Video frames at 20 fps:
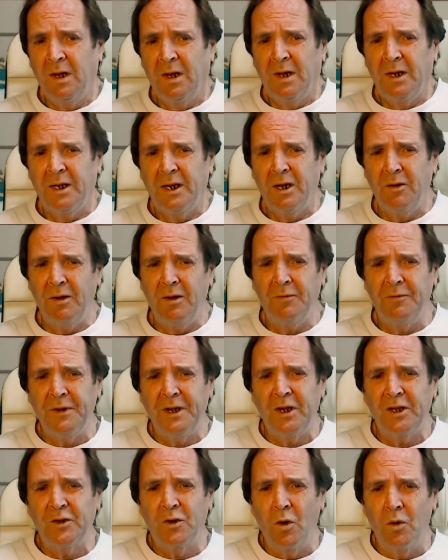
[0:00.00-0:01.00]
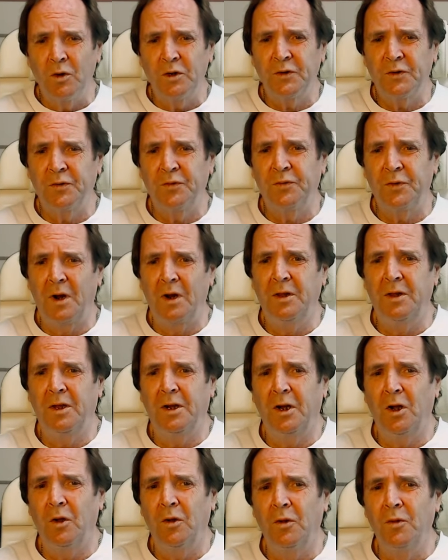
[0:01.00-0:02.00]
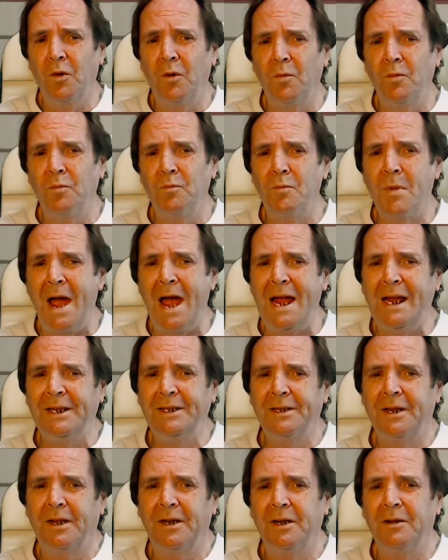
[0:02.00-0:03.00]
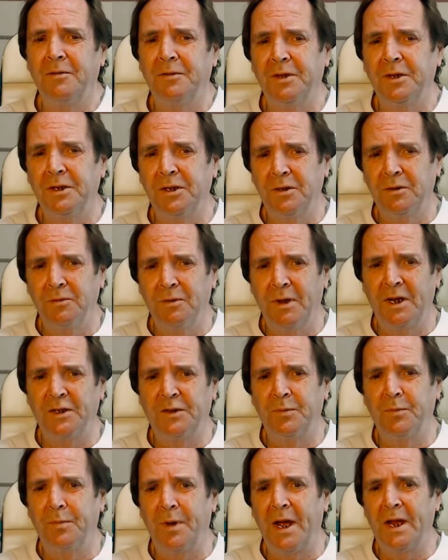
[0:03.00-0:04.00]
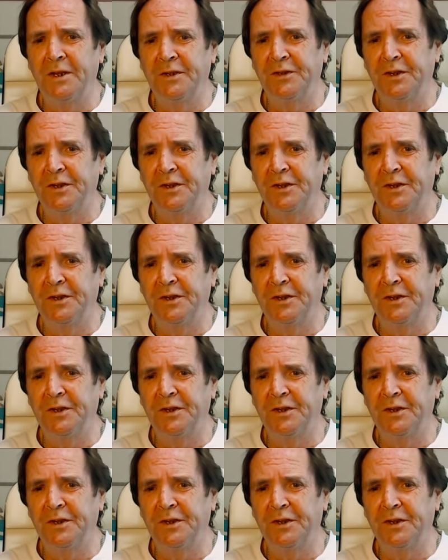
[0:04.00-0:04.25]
Now, if it goes further, it will not matter if the US bans the